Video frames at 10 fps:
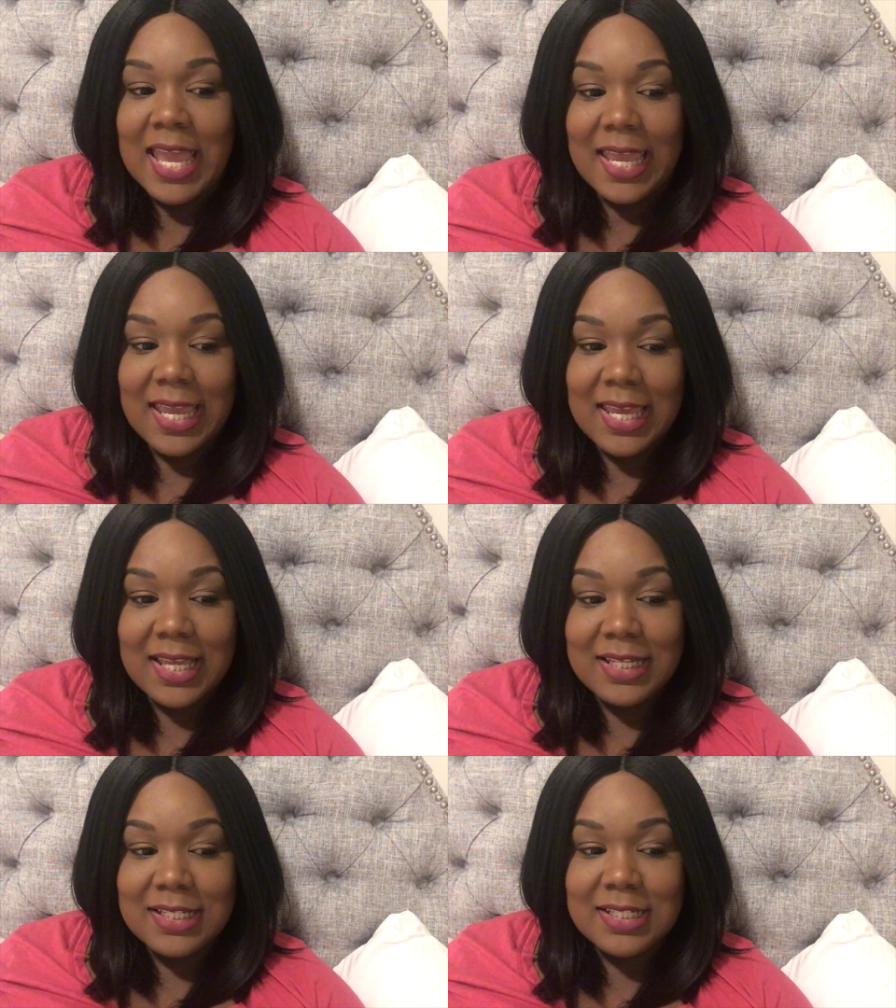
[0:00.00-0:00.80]

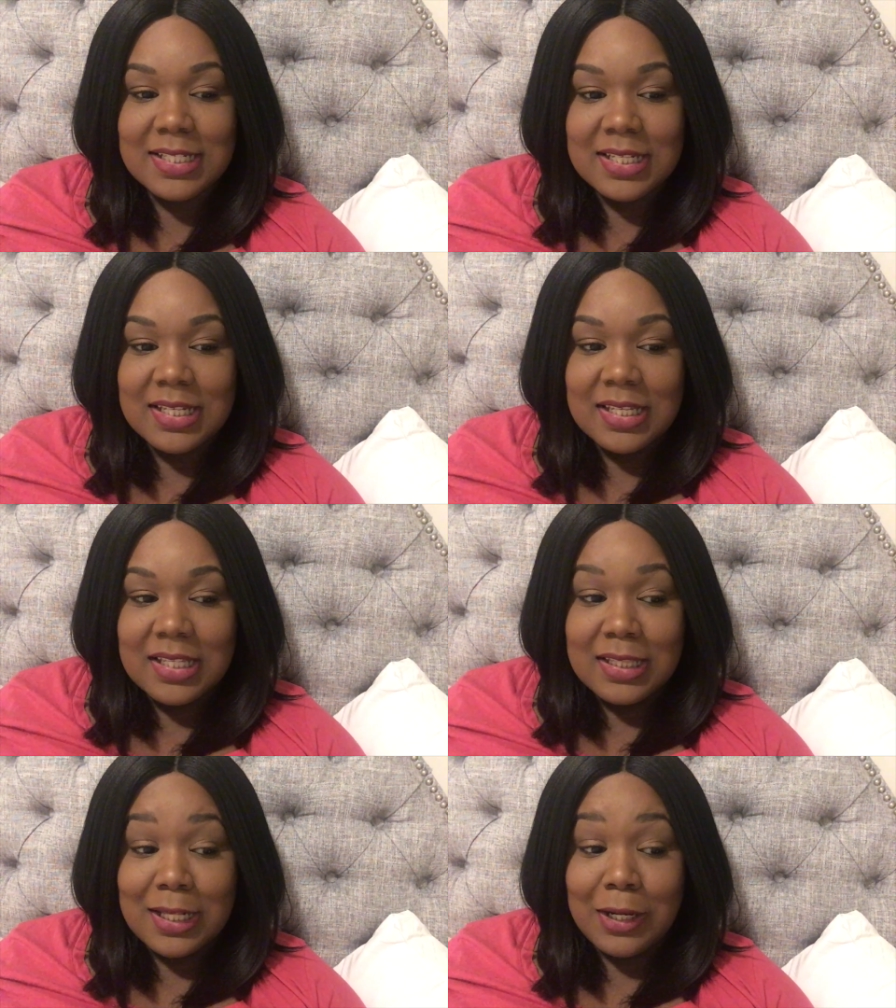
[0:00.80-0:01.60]
And
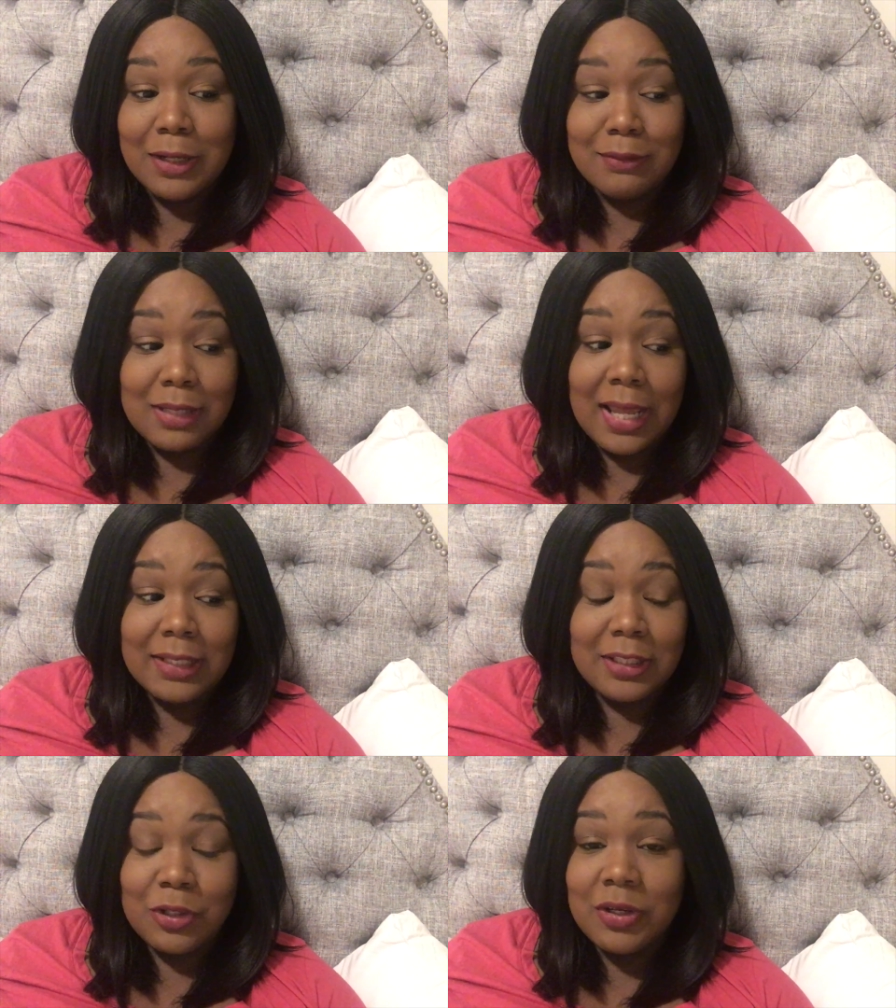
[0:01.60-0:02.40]
they're
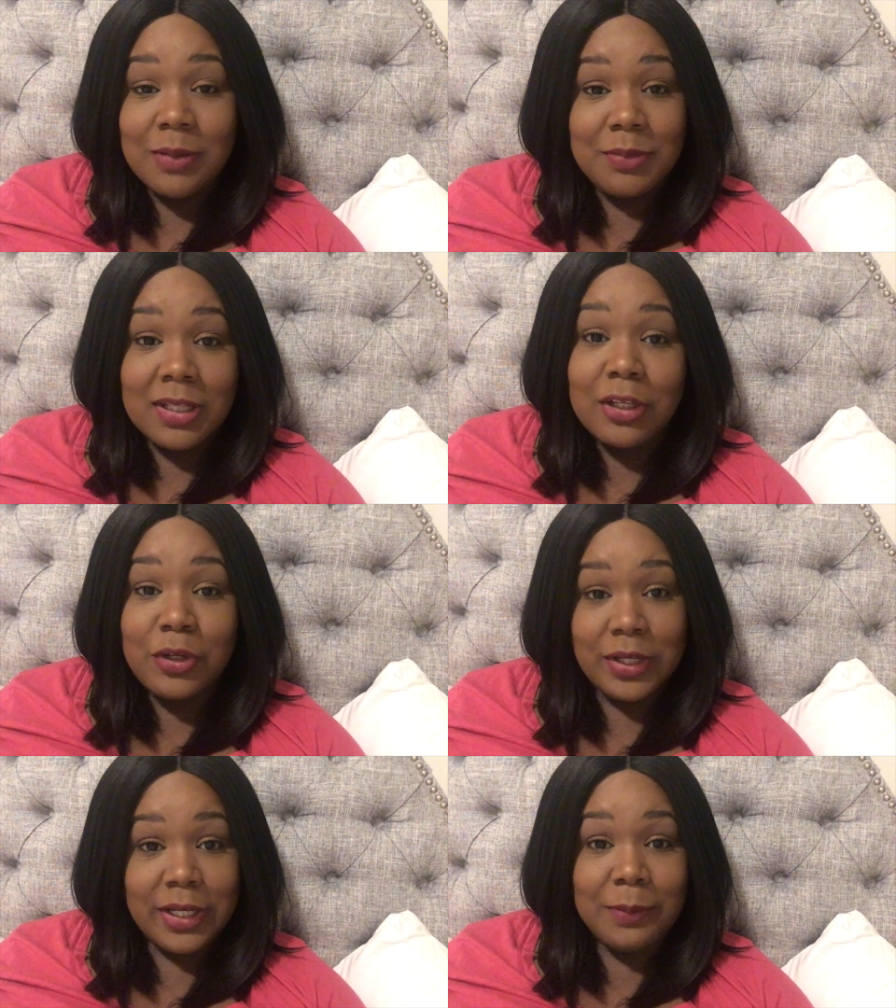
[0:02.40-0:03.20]
like the creme de la
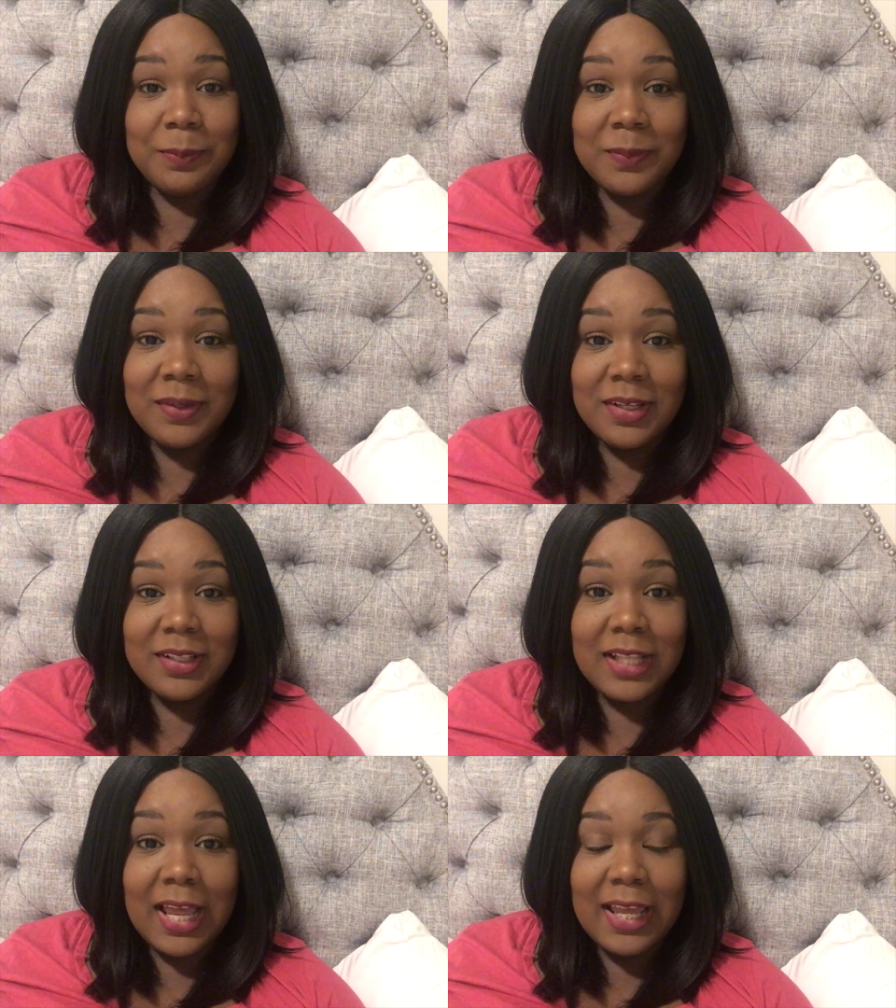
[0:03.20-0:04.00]
creme.
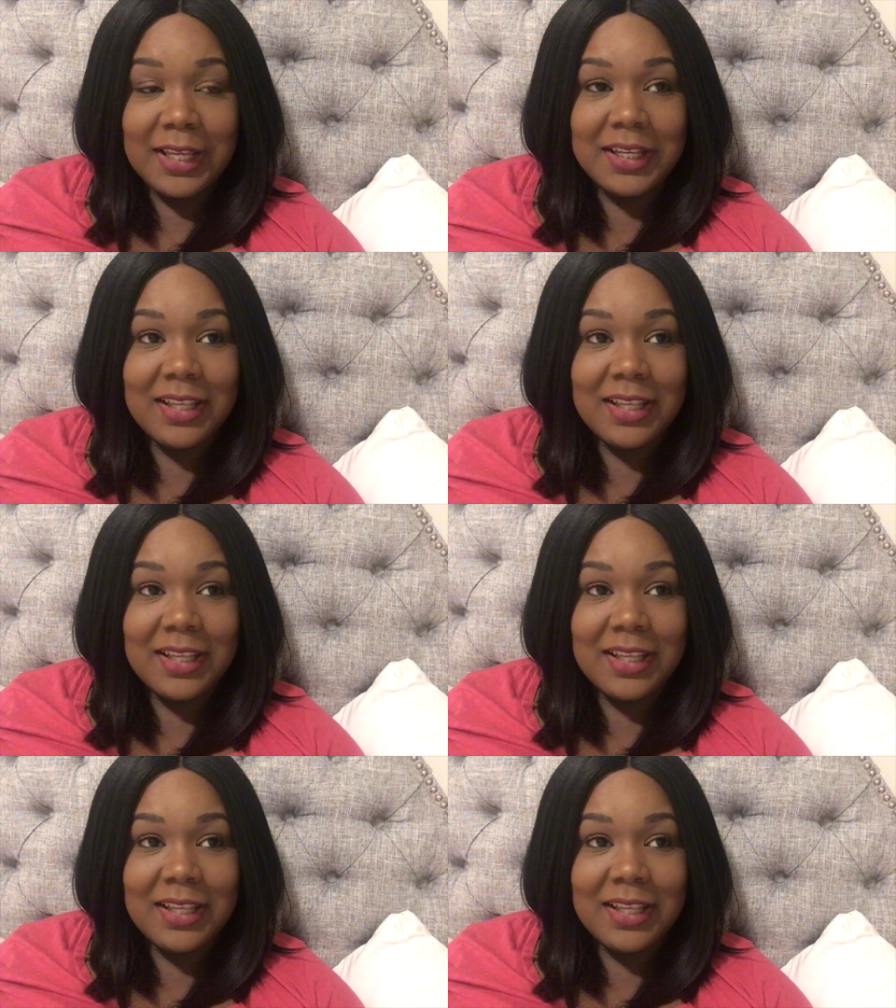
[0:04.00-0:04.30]
Like,